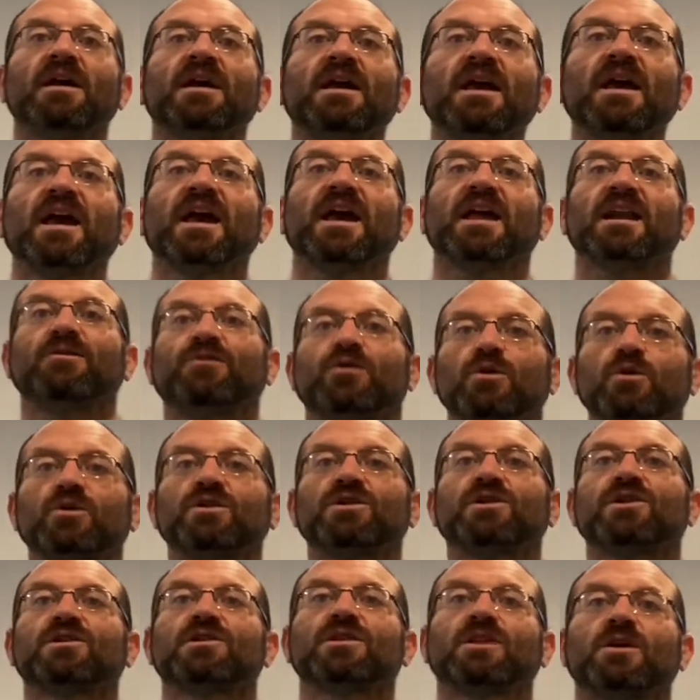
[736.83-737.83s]
And if you
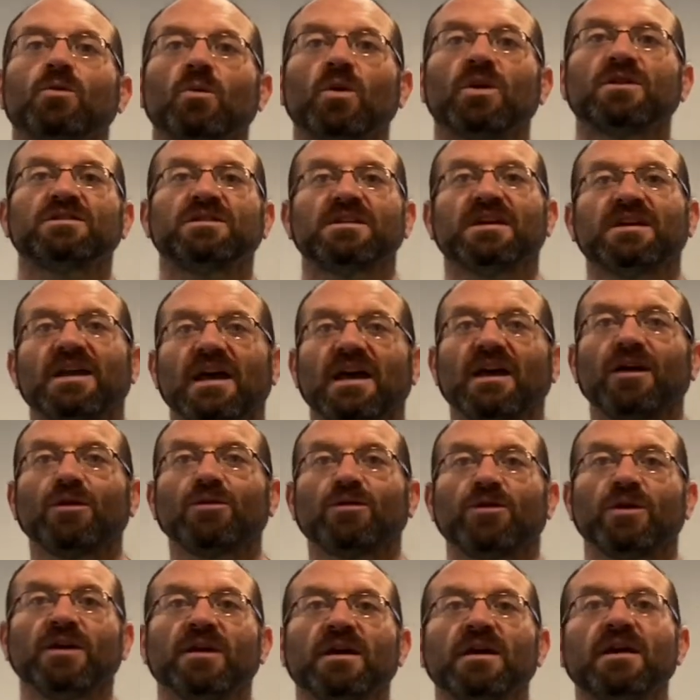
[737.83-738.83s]
clearly want to get
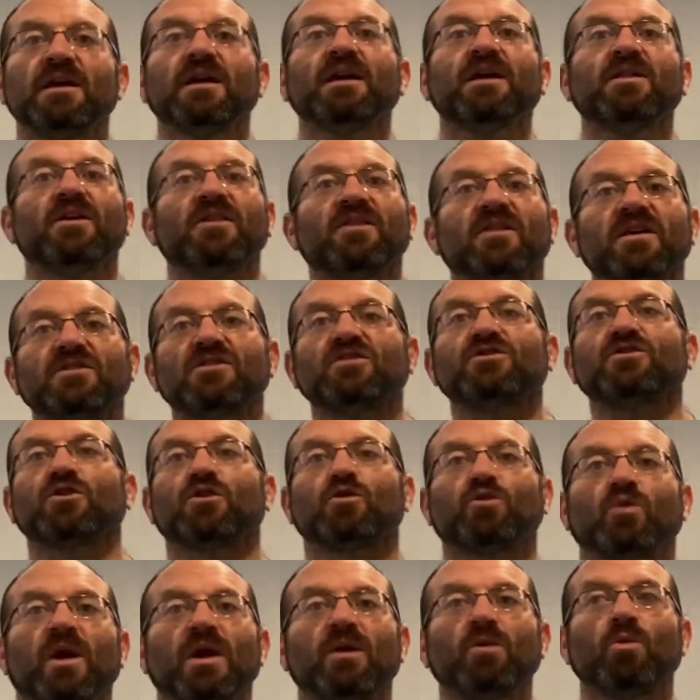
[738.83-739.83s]
healthy, then this is a
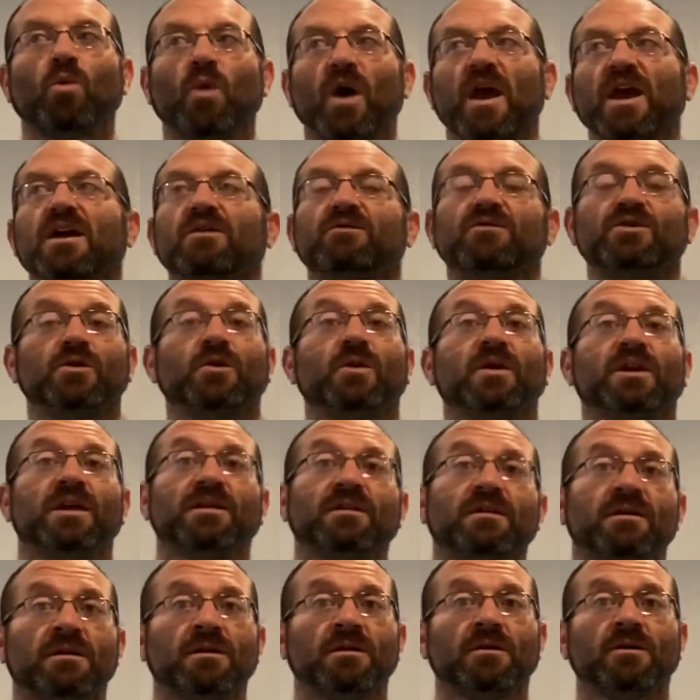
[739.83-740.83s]
great way of doing it,
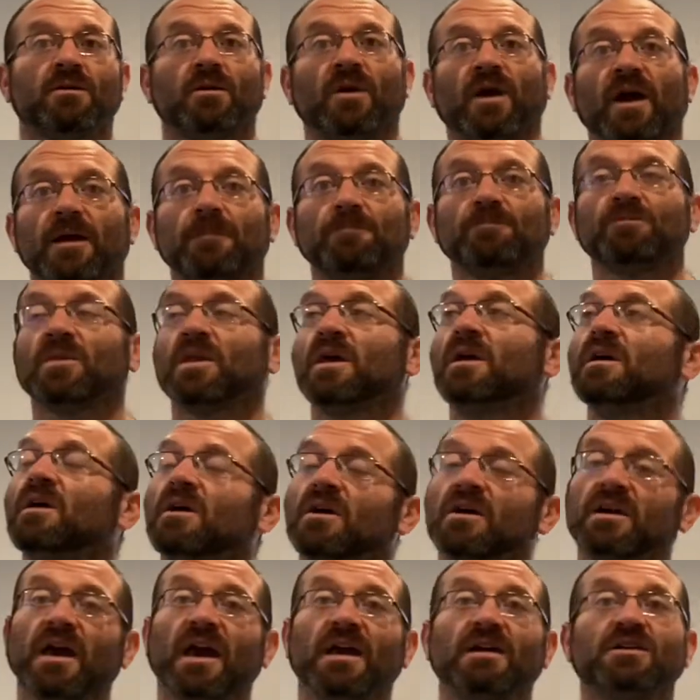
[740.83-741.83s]
right?
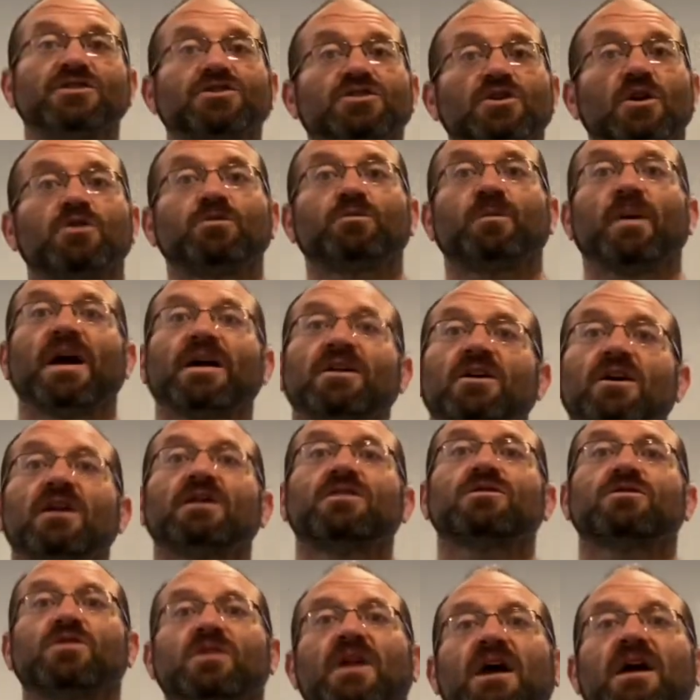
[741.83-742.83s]
Okay, show's back on,
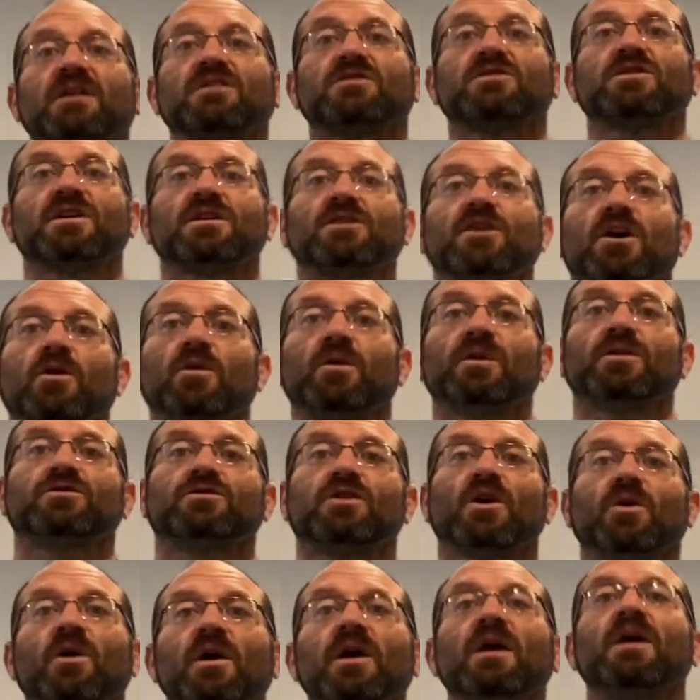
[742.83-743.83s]
so now let's get going.
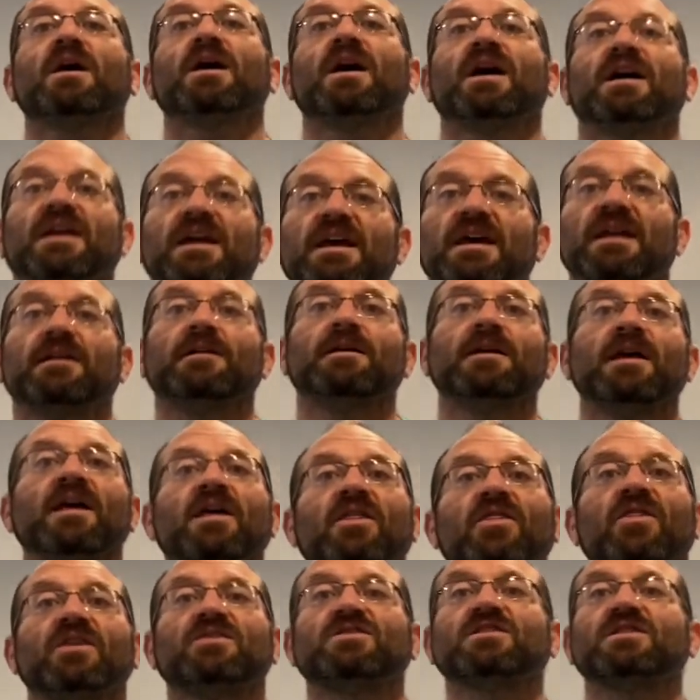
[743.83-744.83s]
So again,
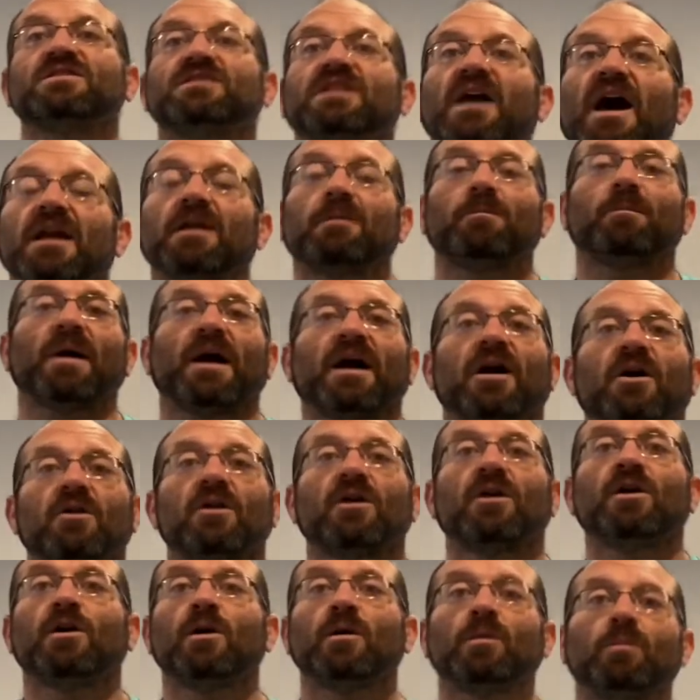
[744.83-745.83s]
this is not about
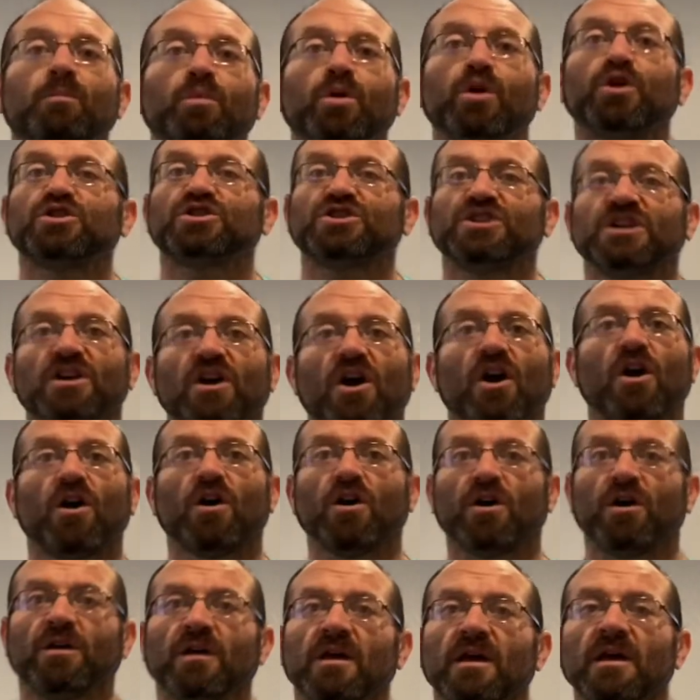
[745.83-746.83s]
pushing
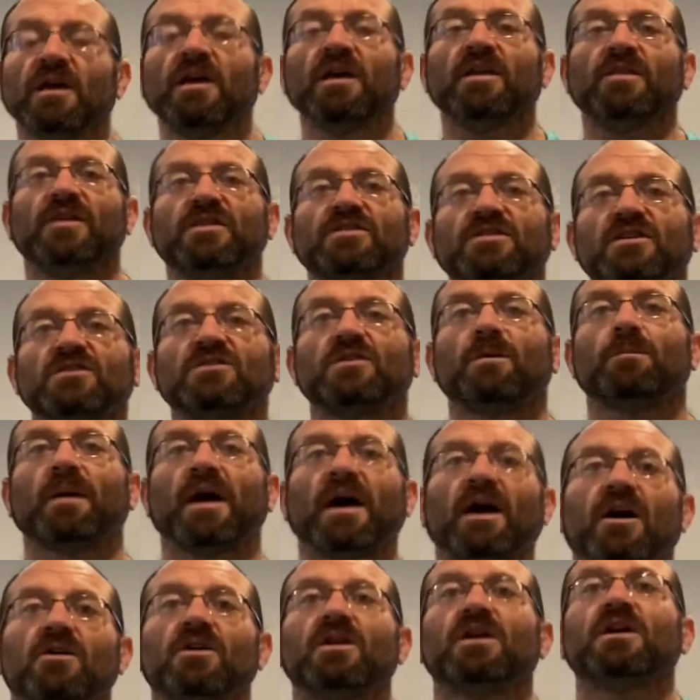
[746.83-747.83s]
hard. This is
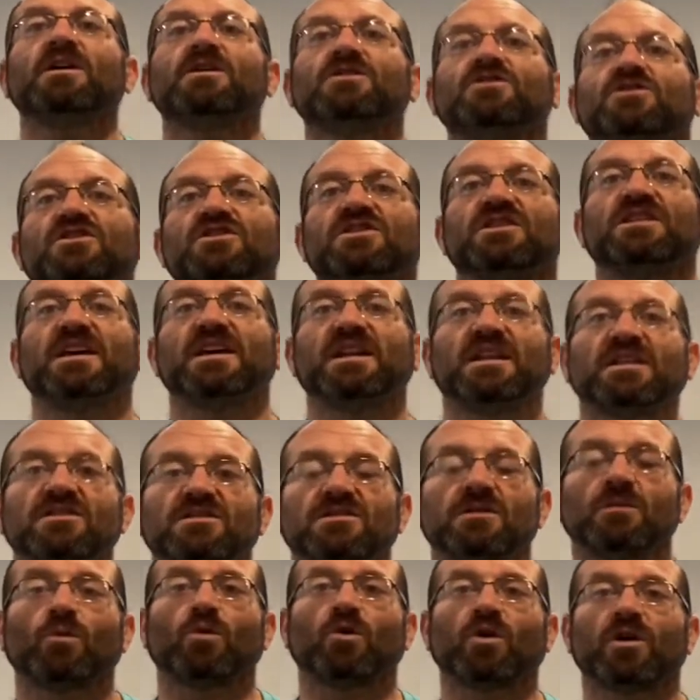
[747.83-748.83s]
about just getting
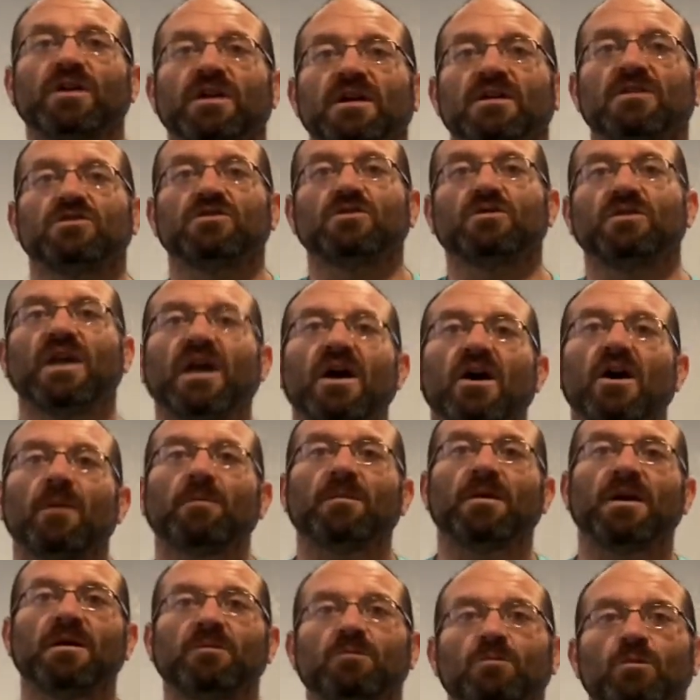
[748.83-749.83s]
some work in. So now I'm
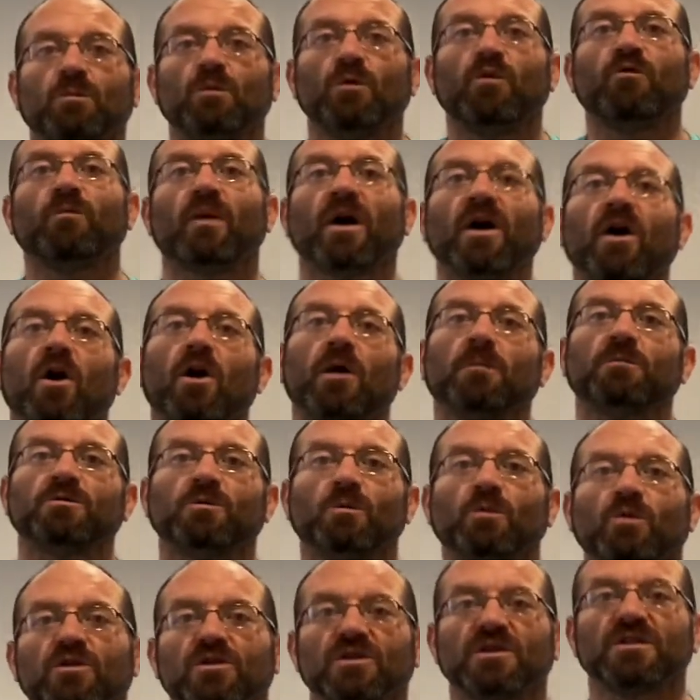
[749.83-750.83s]
gonna move my arms
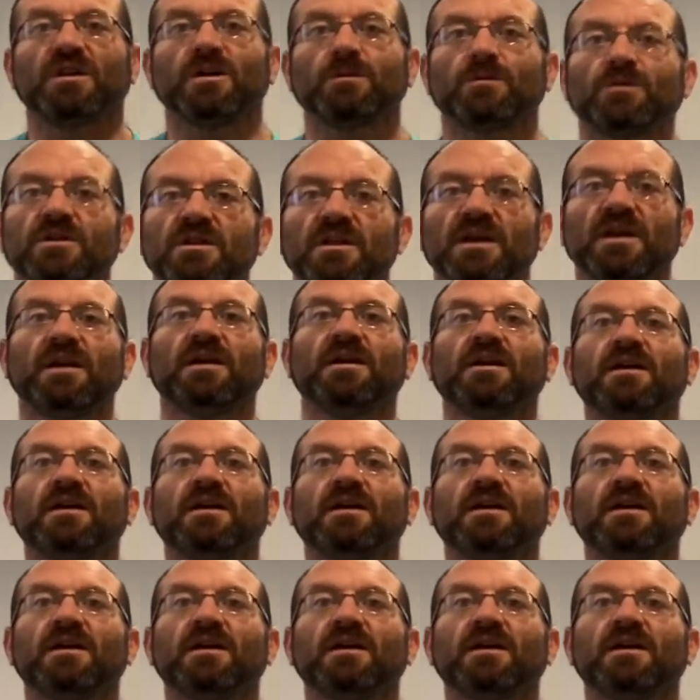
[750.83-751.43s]
more deliberately,